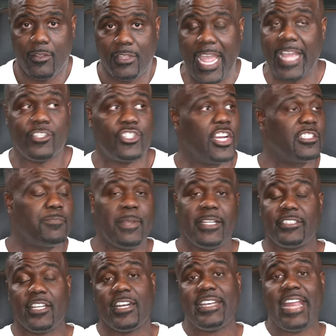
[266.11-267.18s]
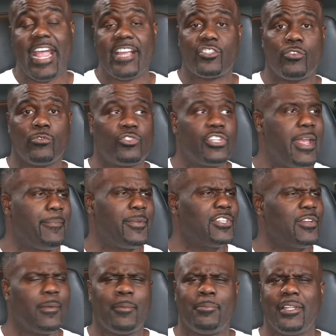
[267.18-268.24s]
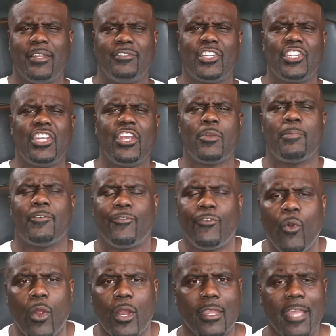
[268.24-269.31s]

They had just been to the national championship, I believe, the year before.